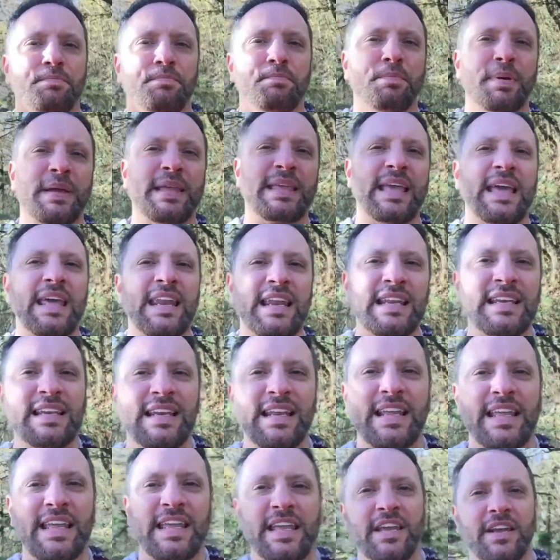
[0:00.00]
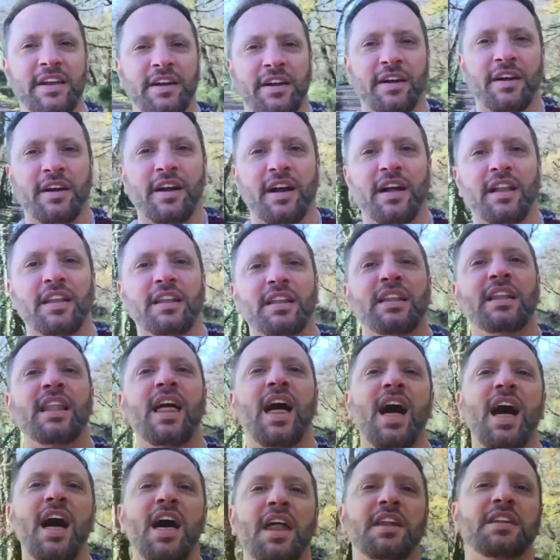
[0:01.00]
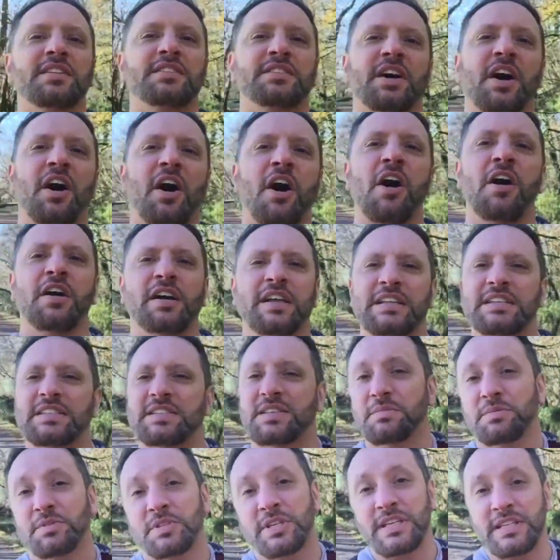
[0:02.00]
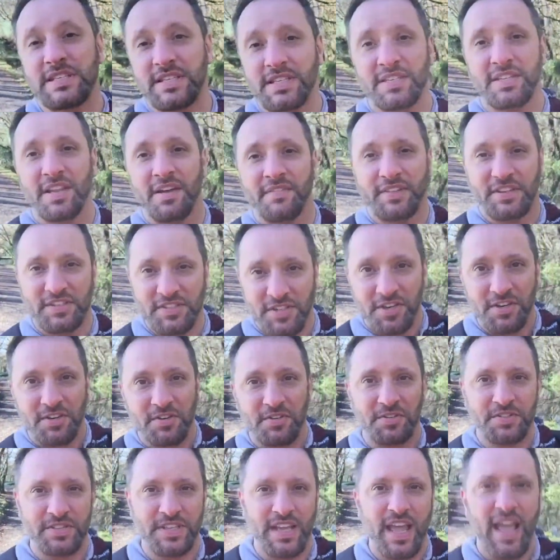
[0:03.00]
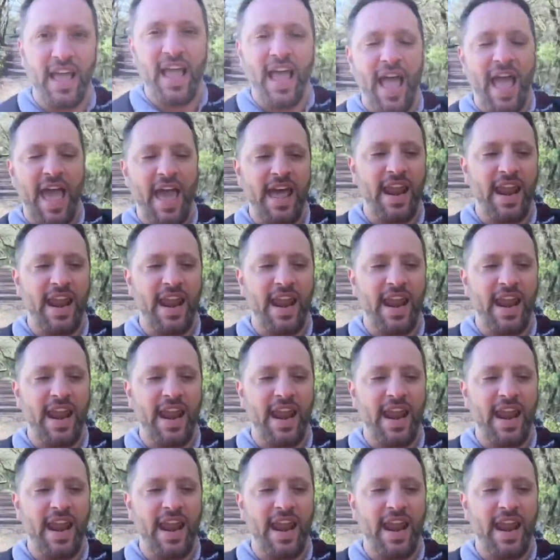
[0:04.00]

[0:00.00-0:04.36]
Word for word: beginning to hear a lot of talk in some Jesus loving circles, and